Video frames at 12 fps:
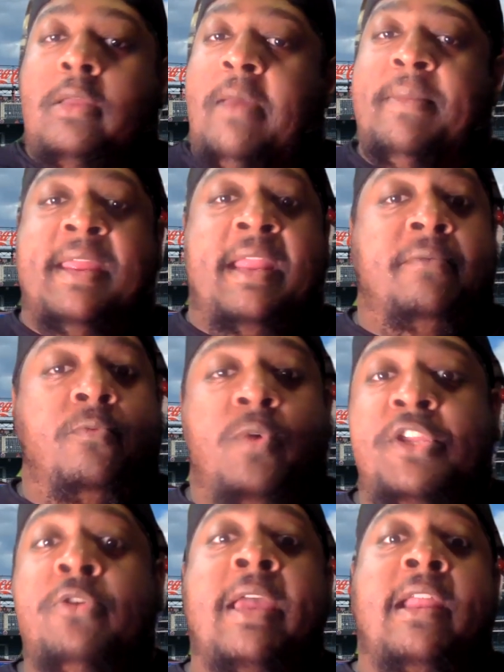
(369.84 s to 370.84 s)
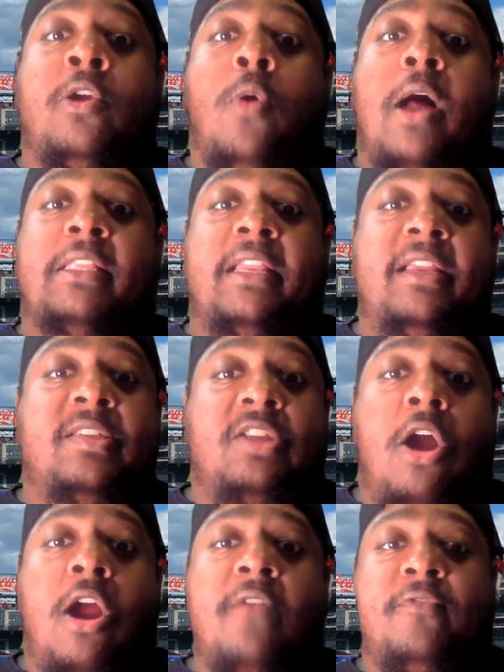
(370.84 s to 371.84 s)
I mean, when you get a quality
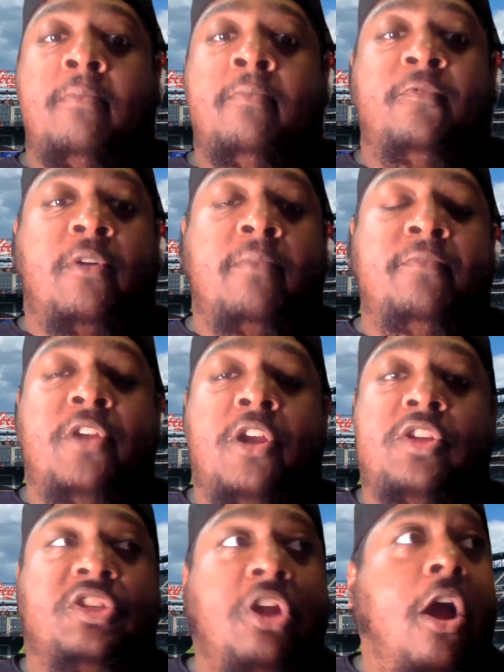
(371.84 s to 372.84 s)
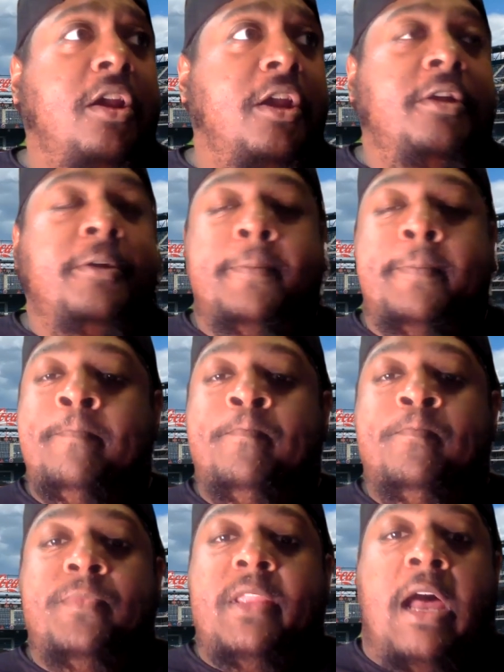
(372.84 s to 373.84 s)
start from your starter,
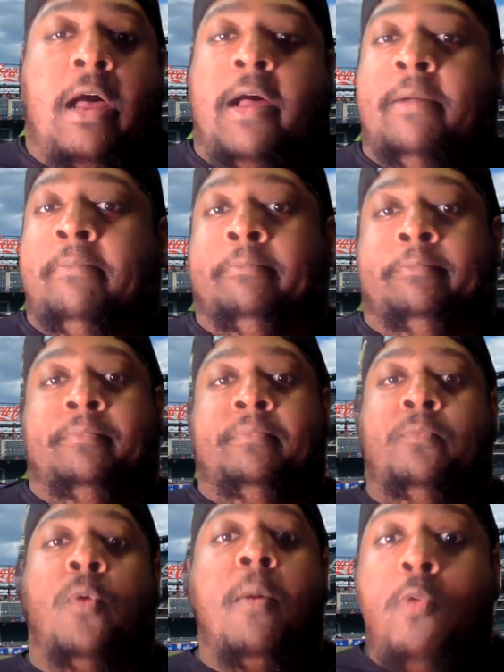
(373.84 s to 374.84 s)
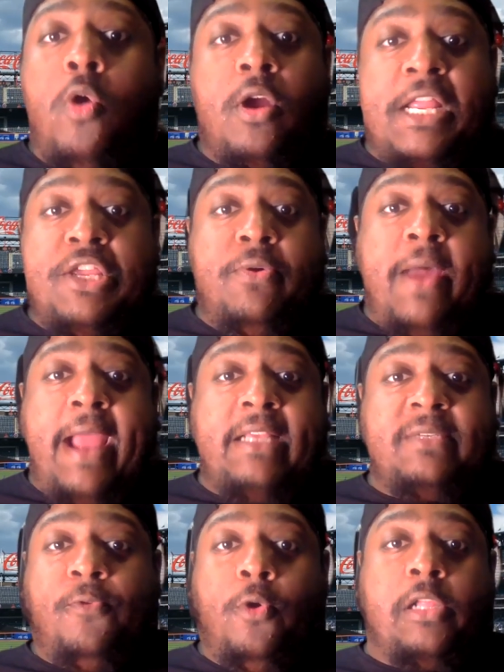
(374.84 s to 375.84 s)
what more can you
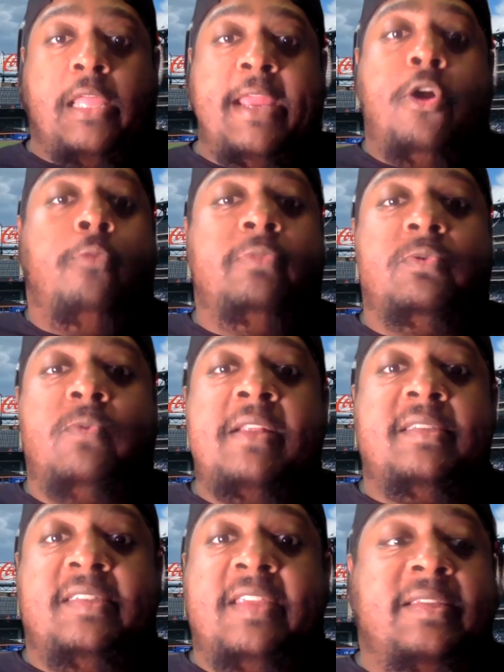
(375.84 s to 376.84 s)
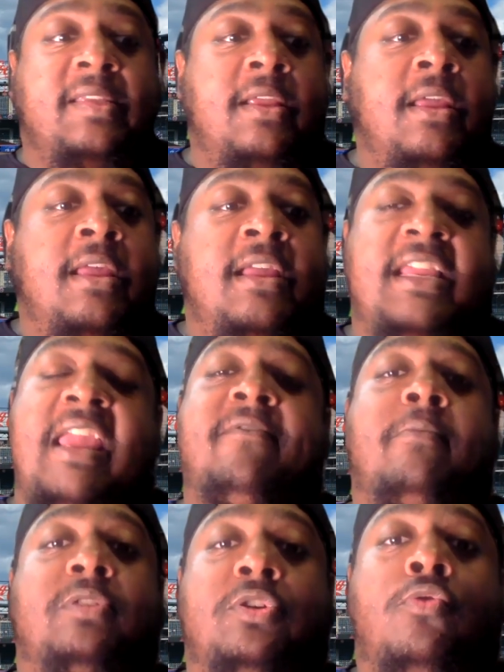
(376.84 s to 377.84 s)
ask for? Clay Holmes went 6, gave
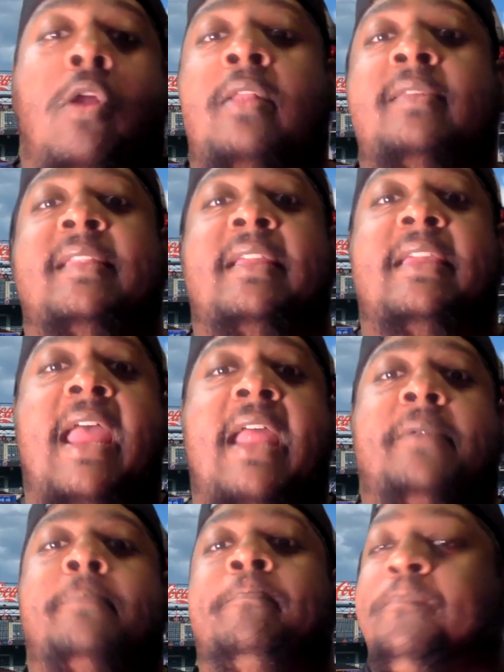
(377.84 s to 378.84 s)
up 2 runs, and again,